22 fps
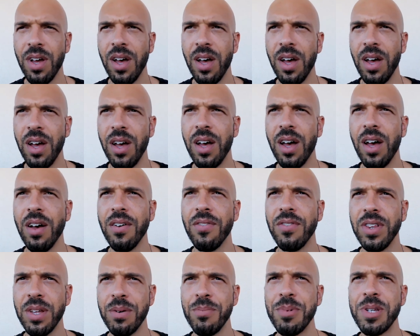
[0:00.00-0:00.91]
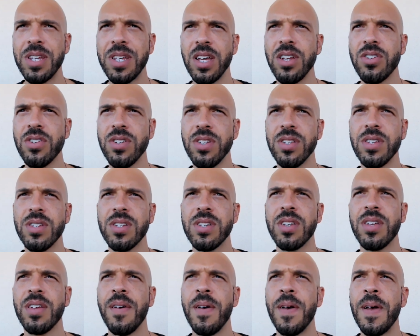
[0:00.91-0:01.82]
of
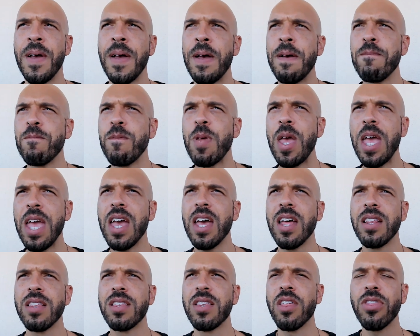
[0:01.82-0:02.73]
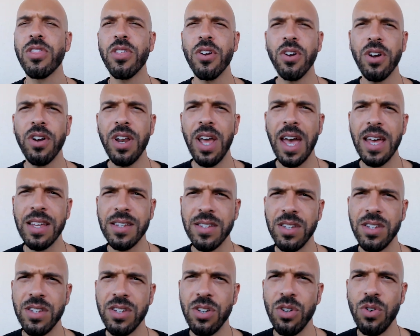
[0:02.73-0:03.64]
limitations. And the third
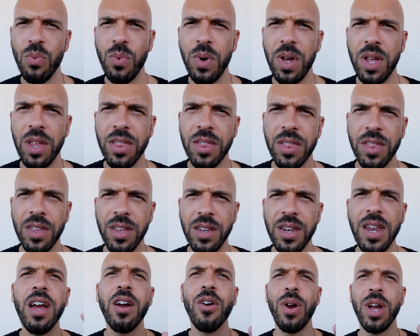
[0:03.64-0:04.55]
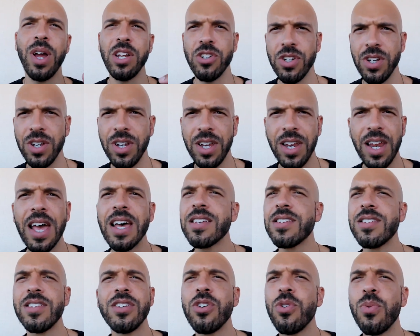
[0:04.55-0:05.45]
has to do with narration. It
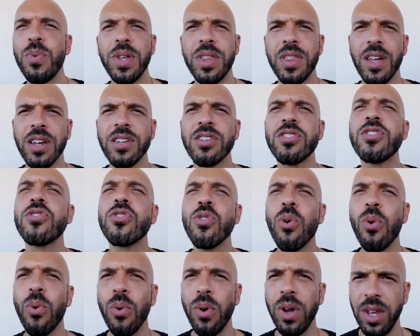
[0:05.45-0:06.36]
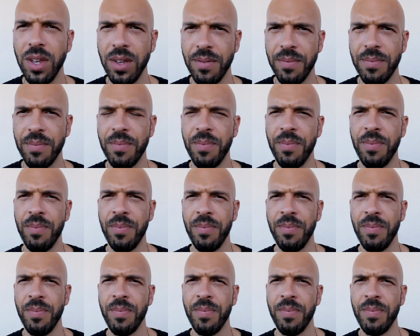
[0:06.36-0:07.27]
has to do with a story,
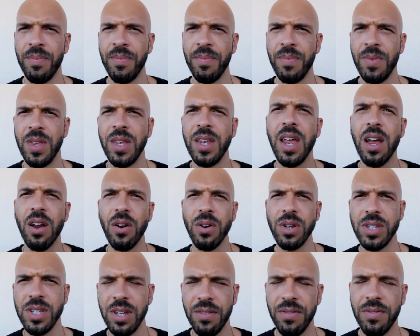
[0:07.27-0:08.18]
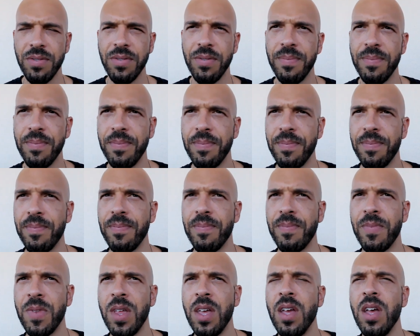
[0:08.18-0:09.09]
narrative.
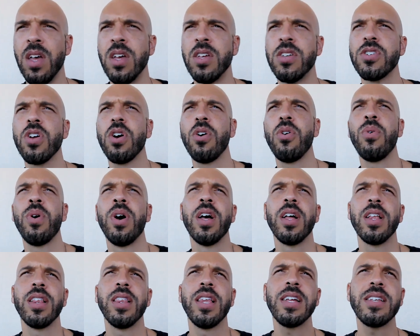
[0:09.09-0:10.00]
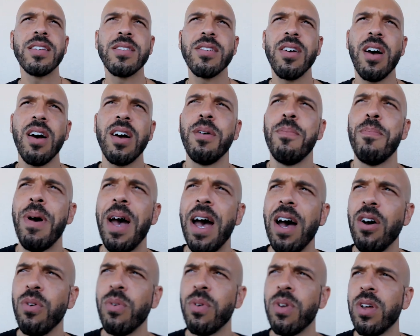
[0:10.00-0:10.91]
So let's talk
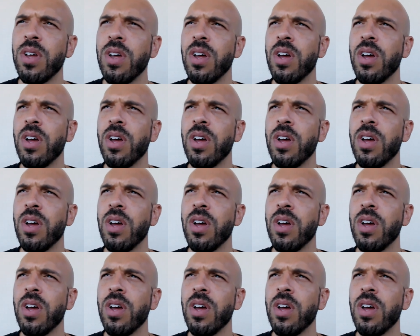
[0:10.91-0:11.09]
about